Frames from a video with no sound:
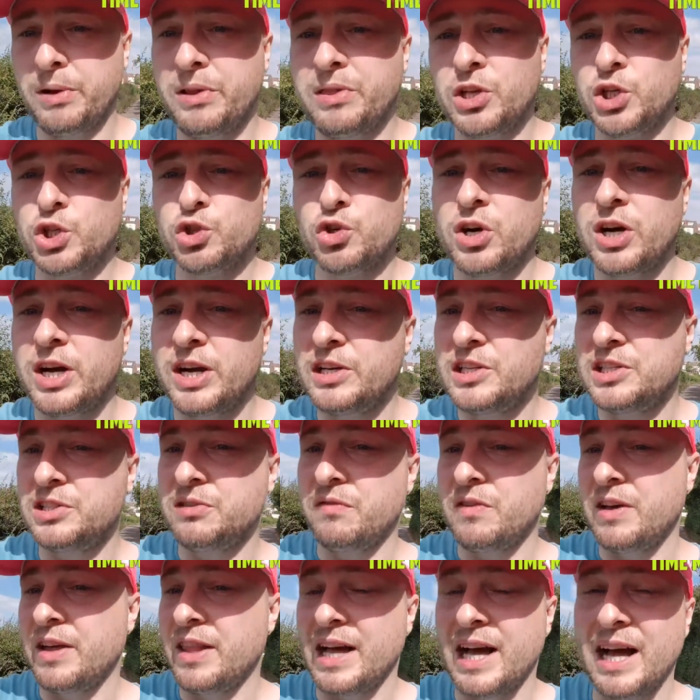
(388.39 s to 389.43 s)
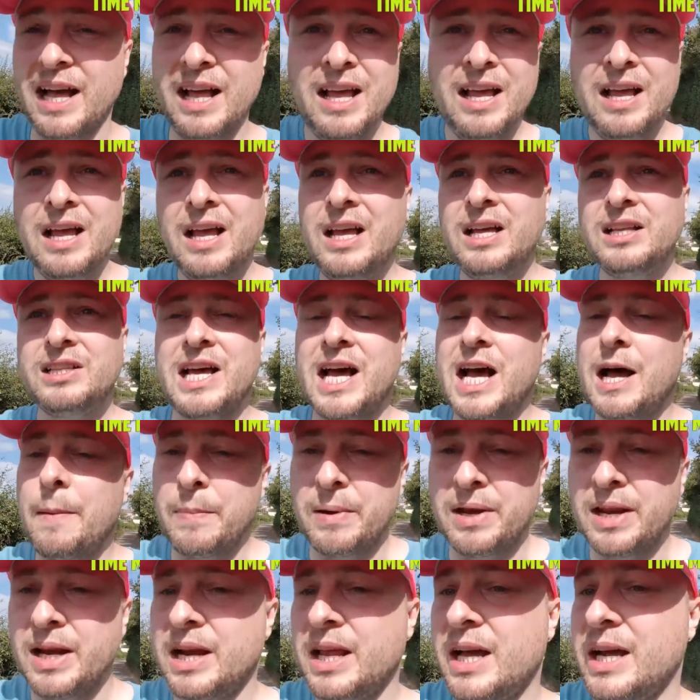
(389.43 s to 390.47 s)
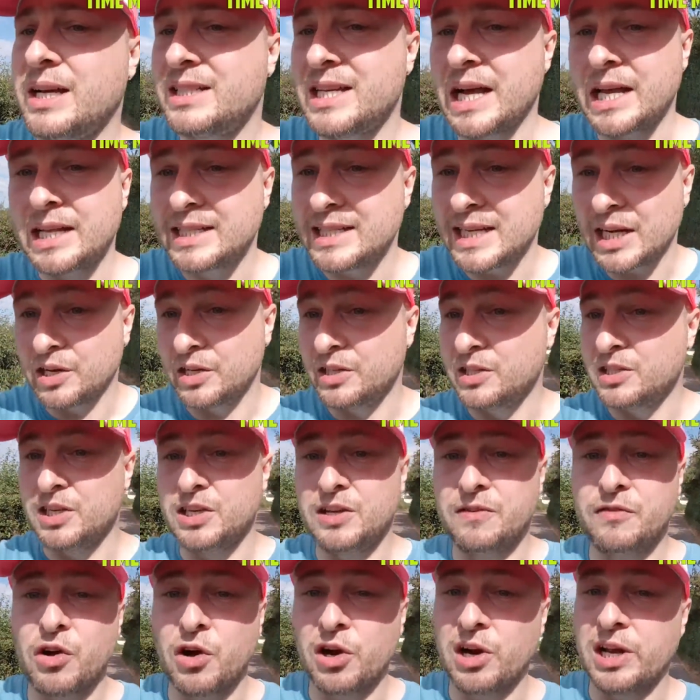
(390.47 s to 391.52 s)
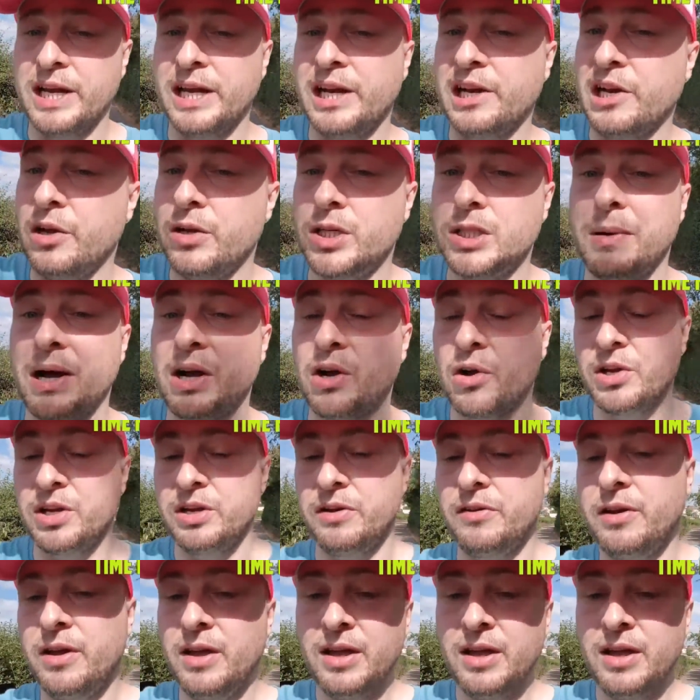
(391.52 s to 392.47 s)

and the drying and stuff like that to happen in like 10 seconds, and you've got clean clothes back on